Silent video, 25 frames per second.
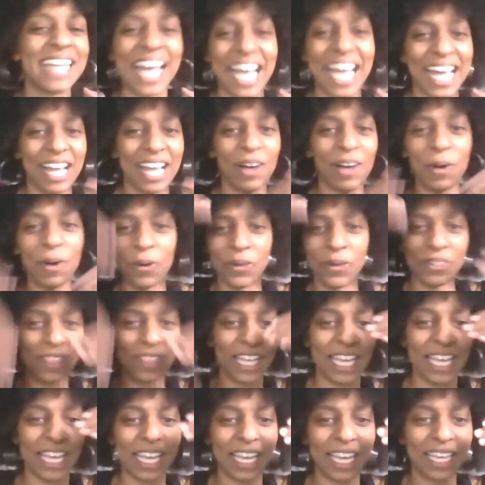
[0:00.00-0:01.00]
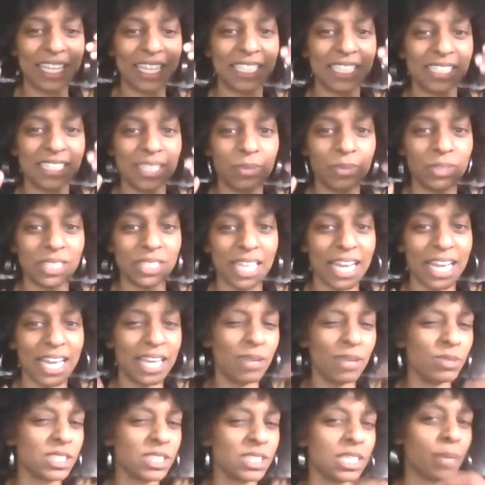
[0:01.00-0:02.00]
that whole thing because it was like
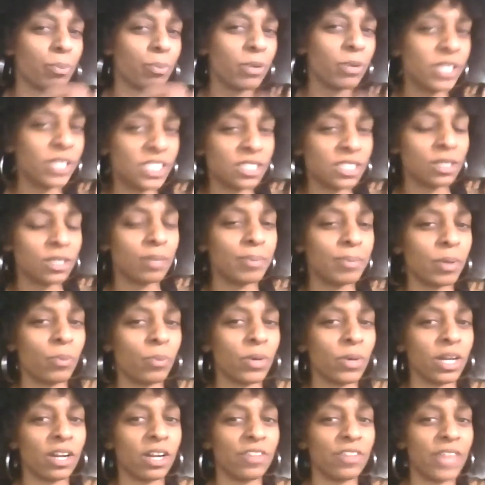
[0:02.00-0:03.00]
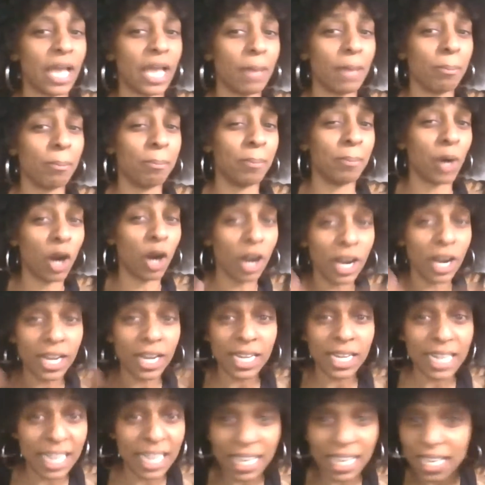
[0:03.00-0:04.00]
he was their prisoner, but what are they
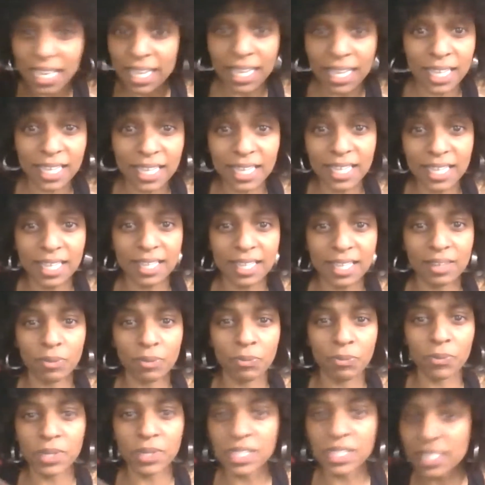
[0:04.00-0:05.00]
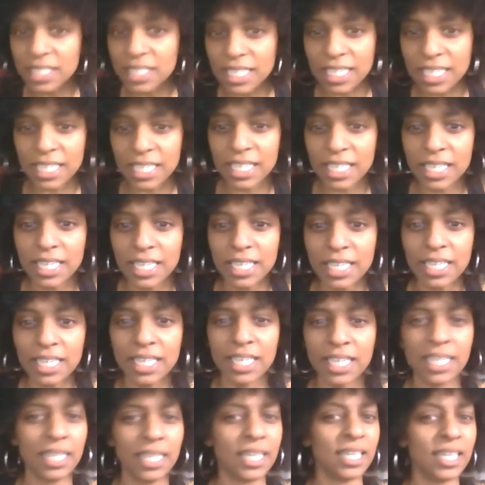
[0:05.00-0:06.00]
bargaining really?
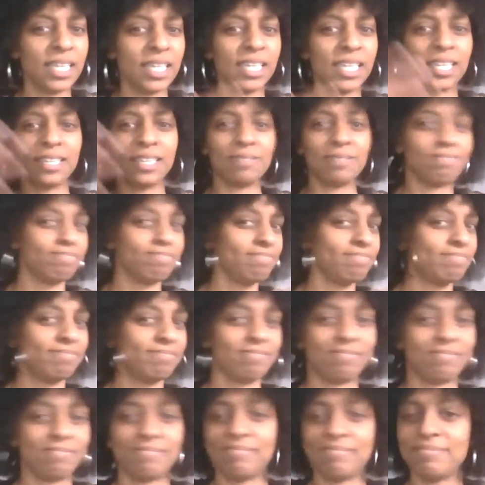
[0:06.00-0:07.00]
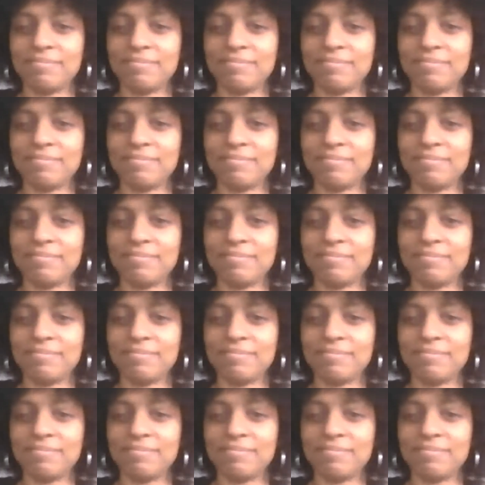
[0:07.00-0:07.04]
He just yeah, he just